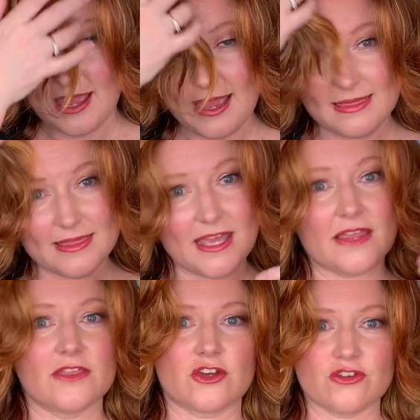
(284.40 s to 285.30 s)
and
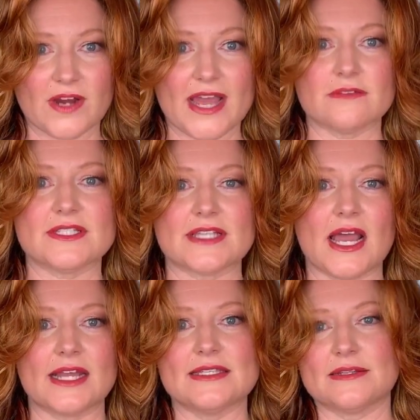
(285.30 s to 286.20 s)
then the crown,
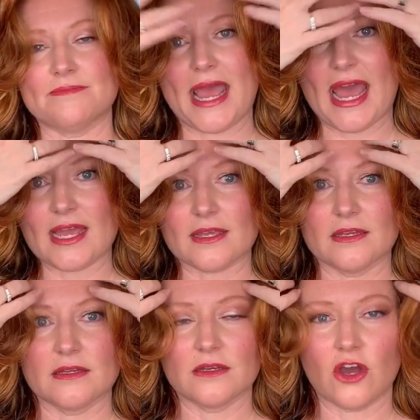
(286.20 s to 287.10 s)
sides, and back
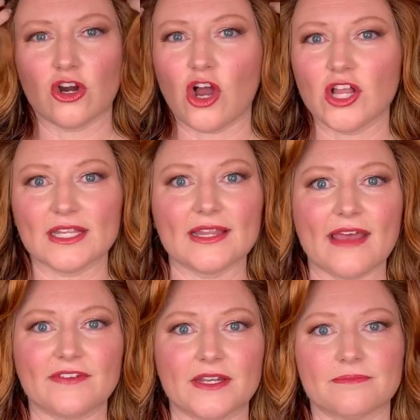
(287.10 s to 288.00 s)
are all
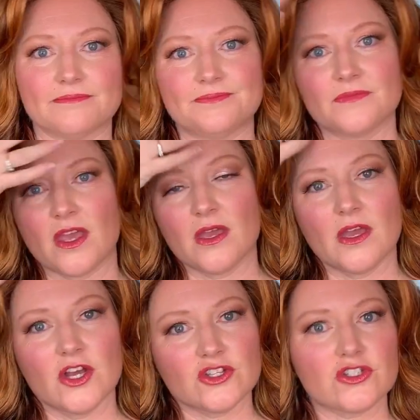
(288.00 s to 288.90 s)
11.
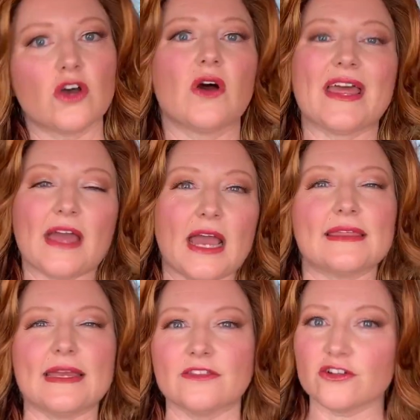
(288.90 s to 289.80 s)
So I
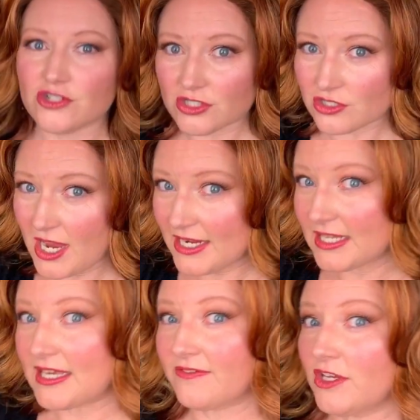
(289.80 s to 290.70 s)
think they're just kind
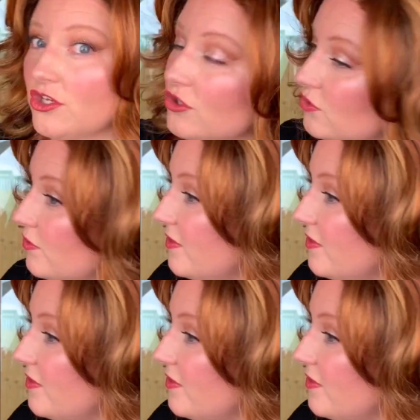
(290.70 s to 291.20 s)
of giving you